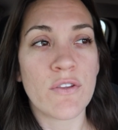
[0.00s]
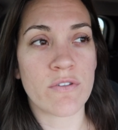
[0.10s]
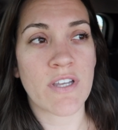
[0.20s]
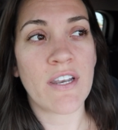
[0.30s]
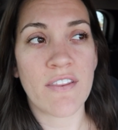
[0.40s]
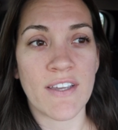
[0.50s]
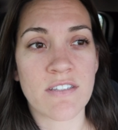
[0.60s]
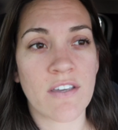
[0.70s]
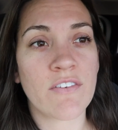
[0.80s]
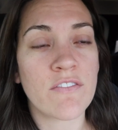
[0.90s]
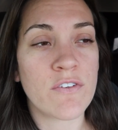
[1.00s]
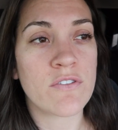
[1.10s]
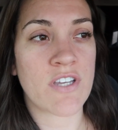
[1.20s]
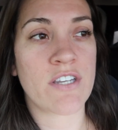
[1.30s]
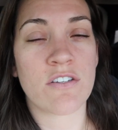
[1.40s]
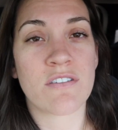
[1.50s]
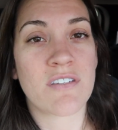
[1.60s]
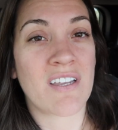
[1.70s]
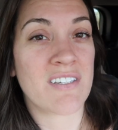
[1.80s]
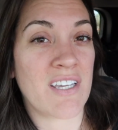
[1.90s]
those kind of Thanksgiving foods, I just
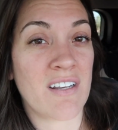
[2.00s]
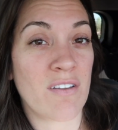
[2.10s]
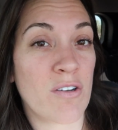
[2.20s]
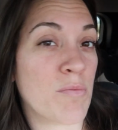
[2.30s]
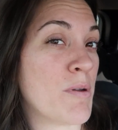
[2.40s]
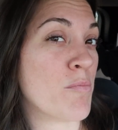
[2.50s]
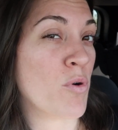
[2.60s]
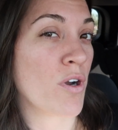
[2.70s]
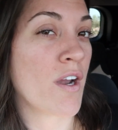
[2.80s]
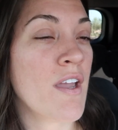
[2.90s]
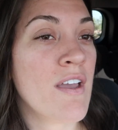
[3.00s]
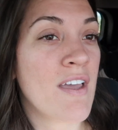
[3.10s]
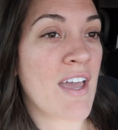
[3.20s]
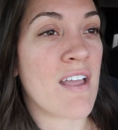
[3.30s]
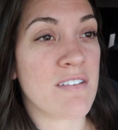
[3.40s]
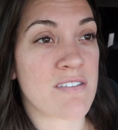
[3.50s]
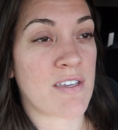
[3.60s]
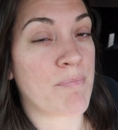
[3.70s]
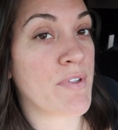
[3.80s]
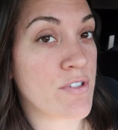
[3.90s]
tend to eat a little bit more and
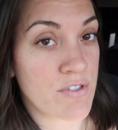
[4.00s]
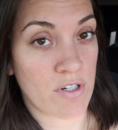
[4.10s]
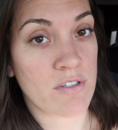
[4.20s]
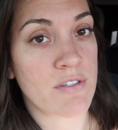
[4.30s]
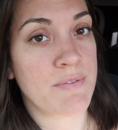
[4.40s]
skip the dessert.